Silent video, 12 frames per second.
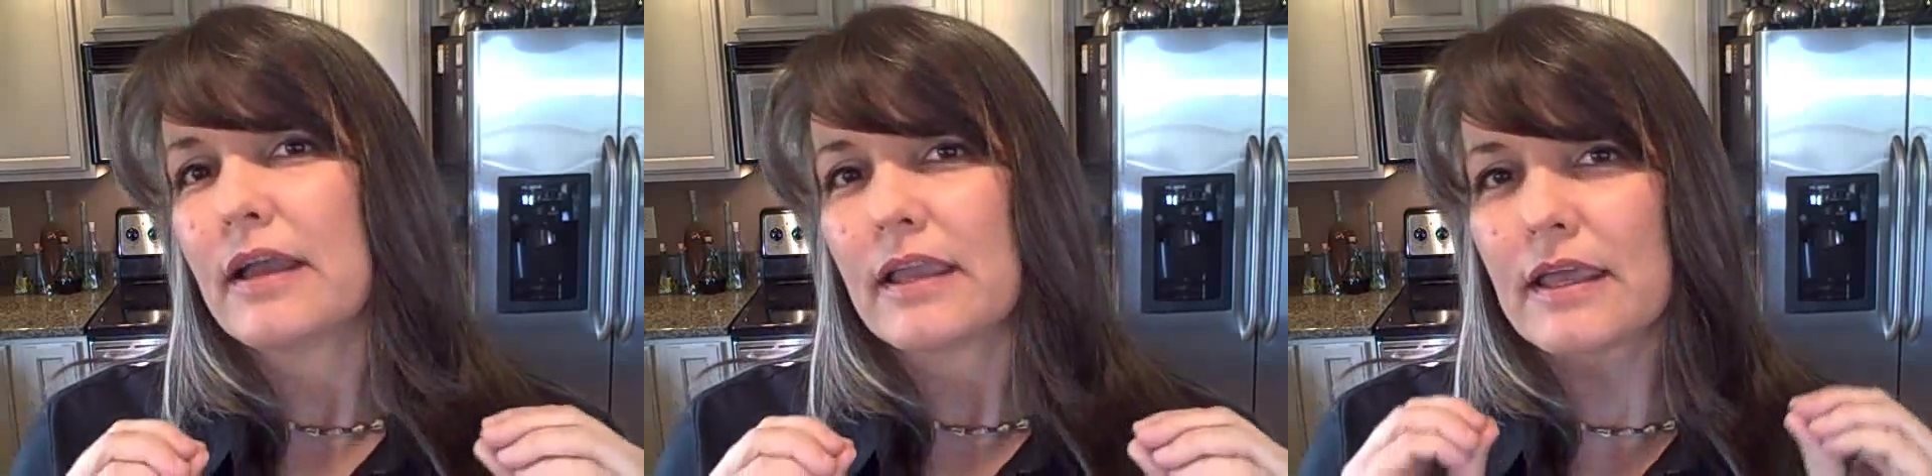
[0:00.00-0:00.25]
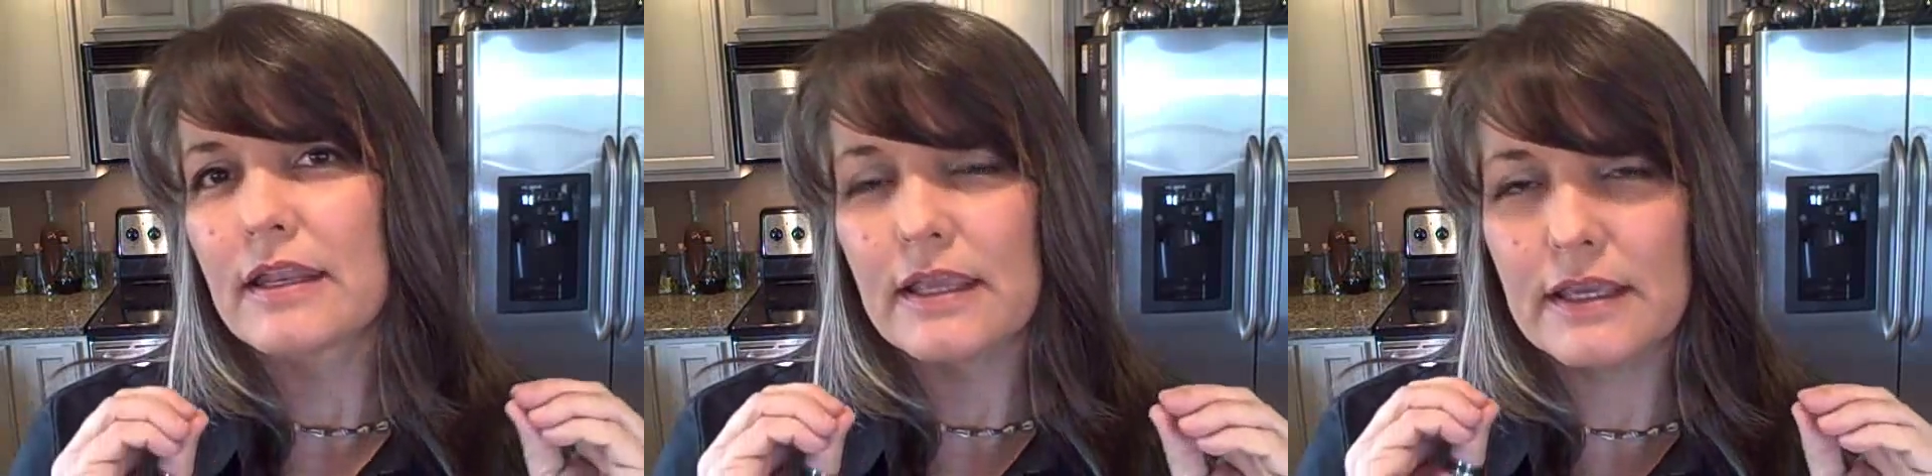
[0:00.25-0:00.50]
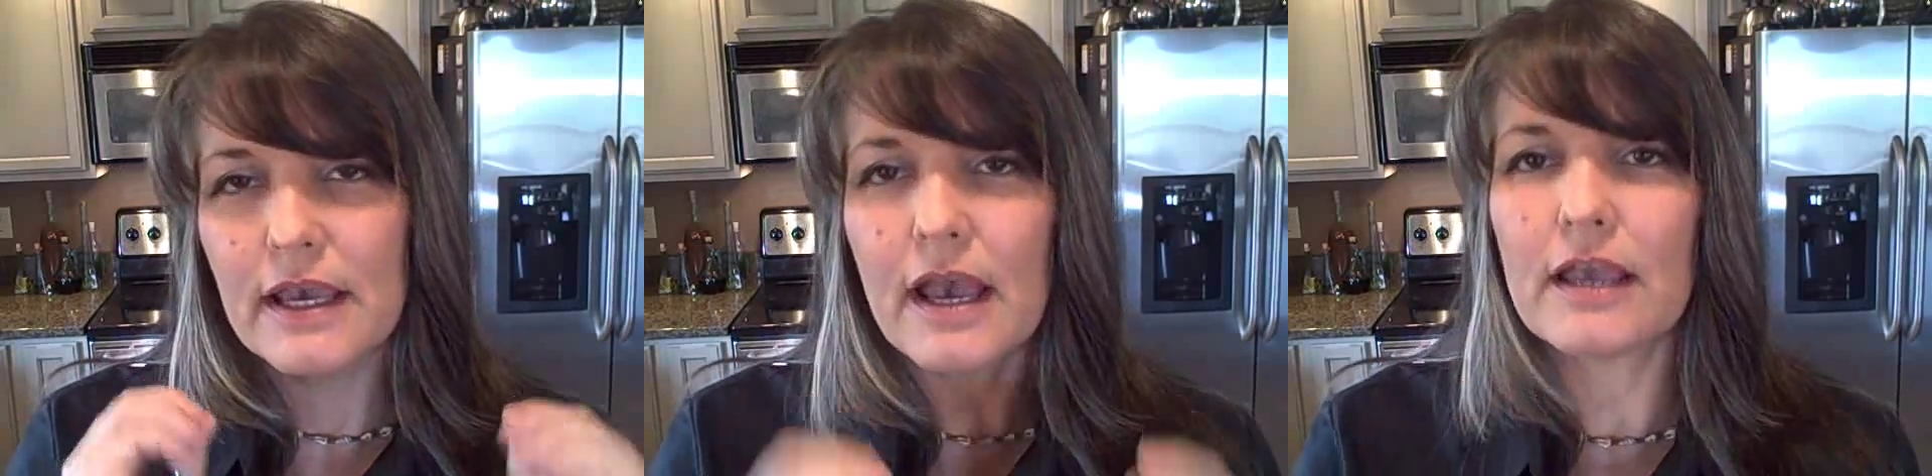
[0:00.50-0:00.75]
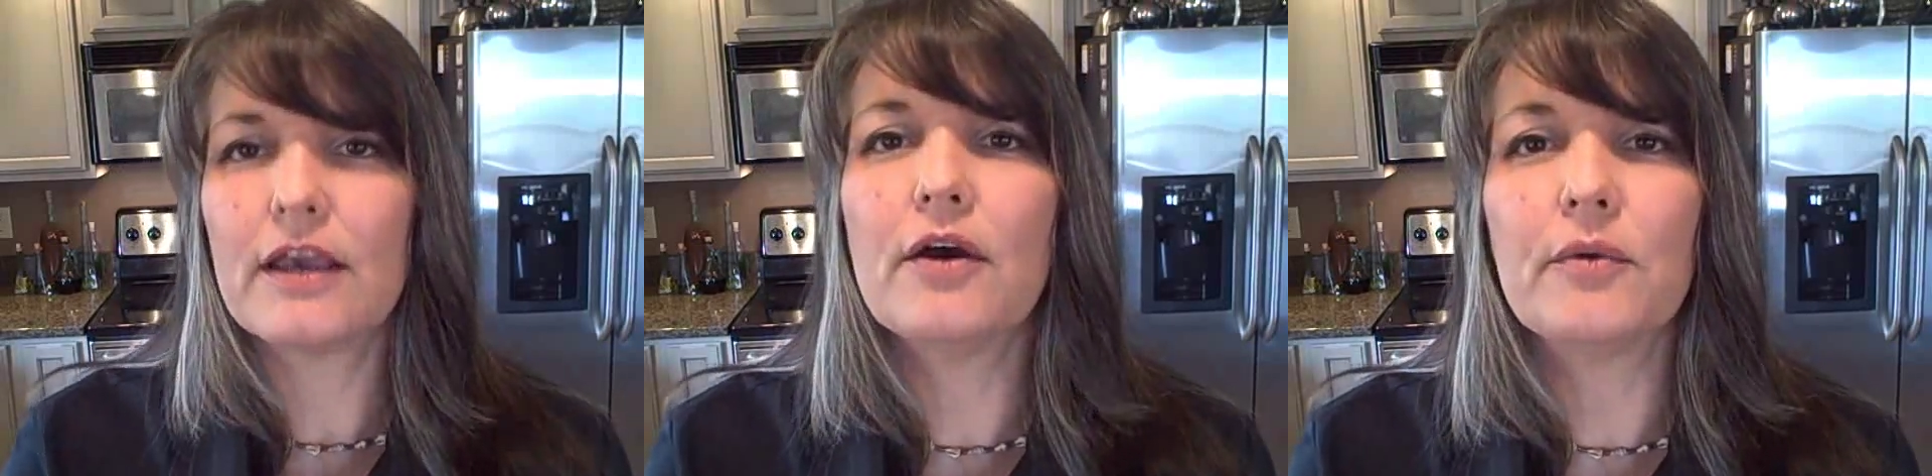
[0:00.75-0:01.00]
I kind of
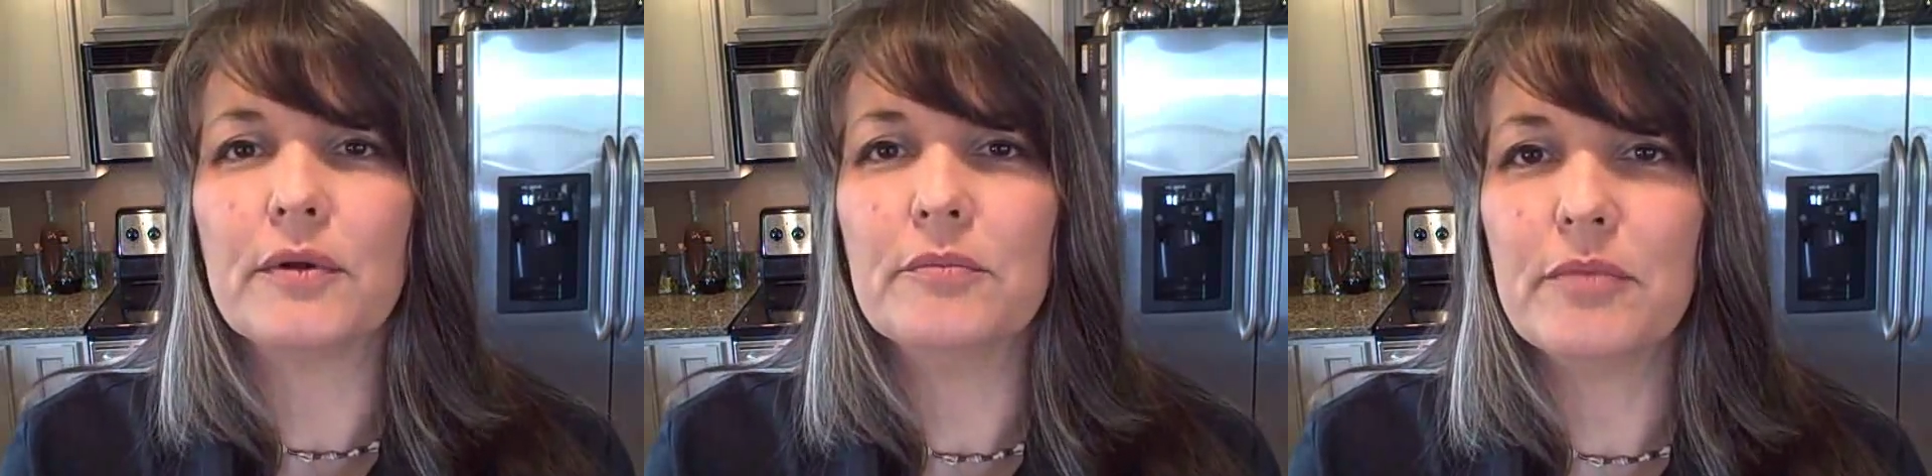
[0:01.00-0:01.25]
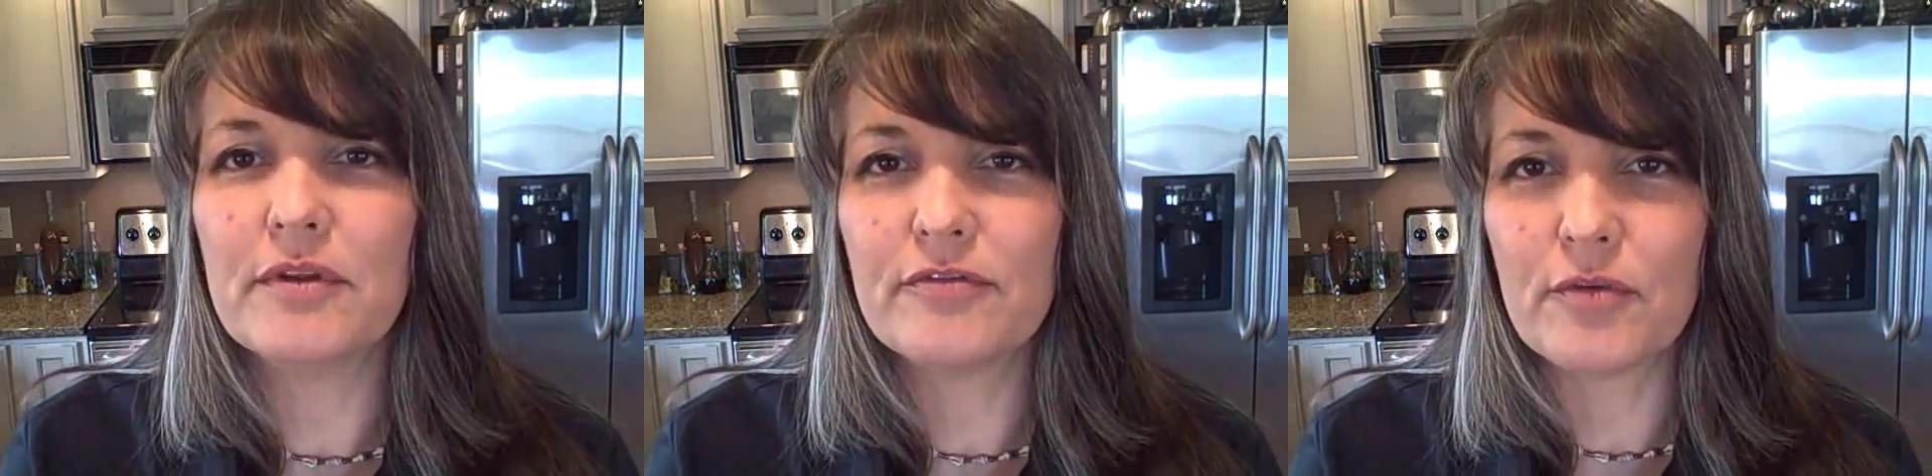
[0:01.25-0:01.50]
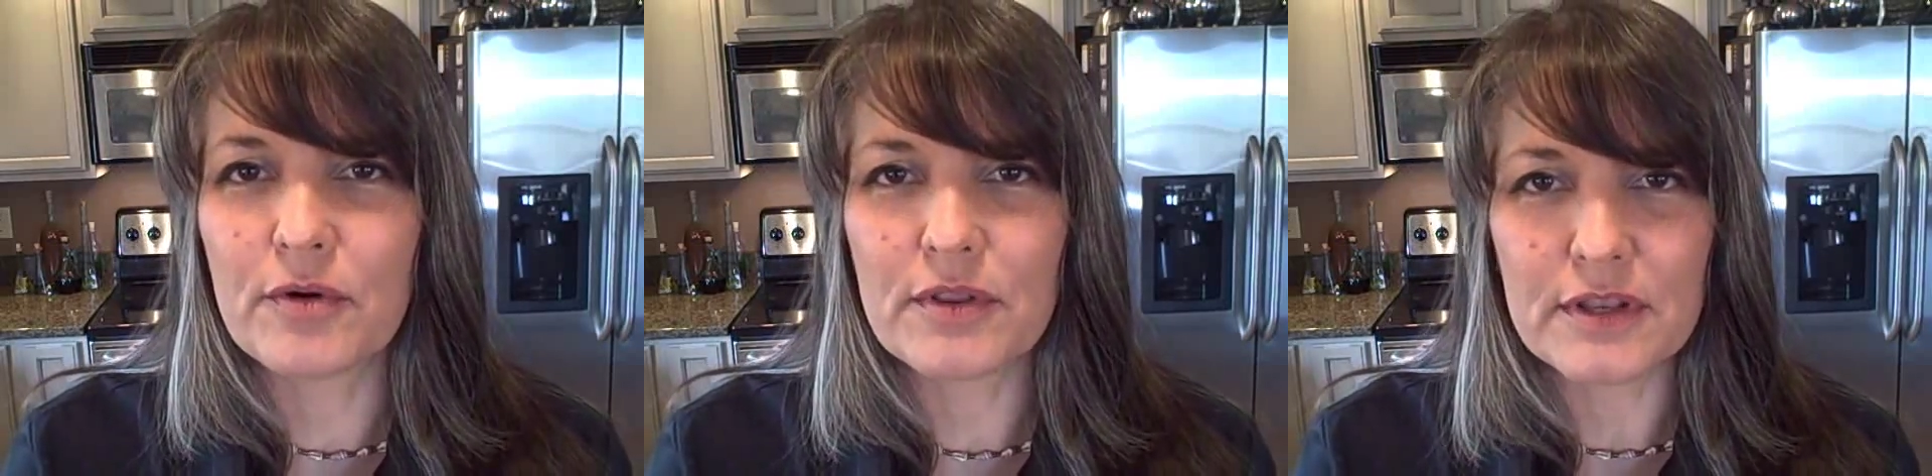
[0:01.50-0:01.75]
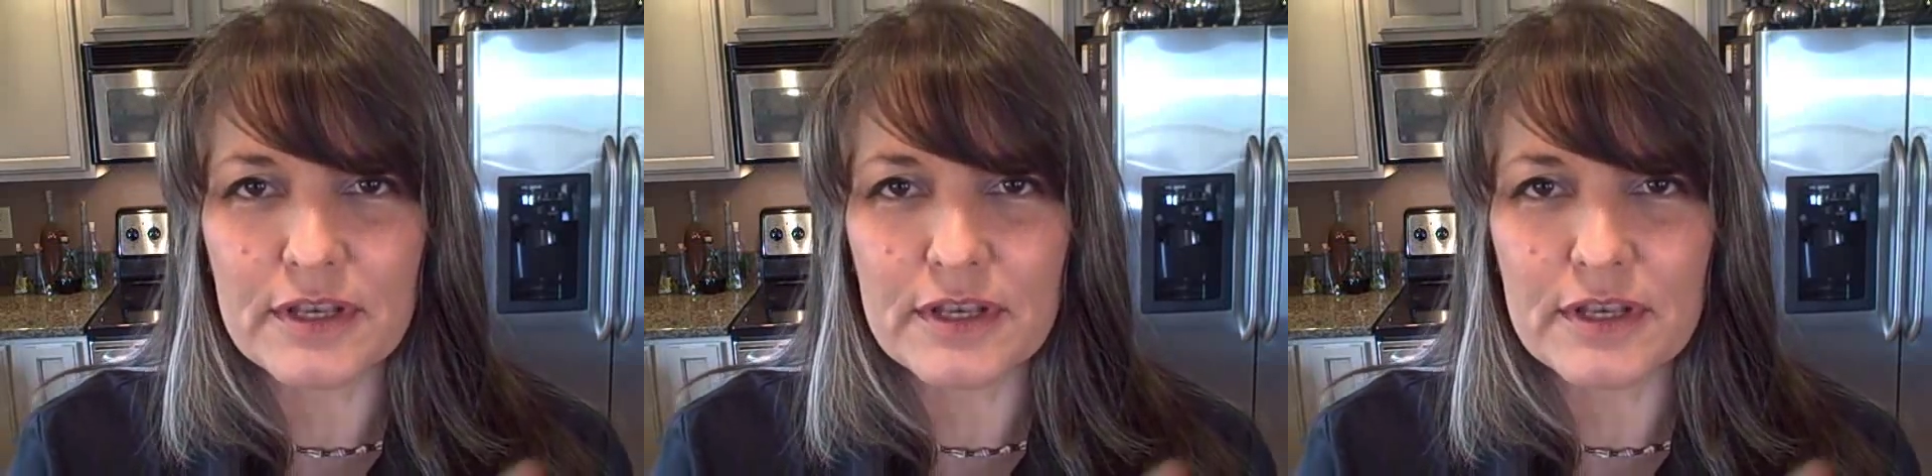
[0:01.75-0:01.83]
got going before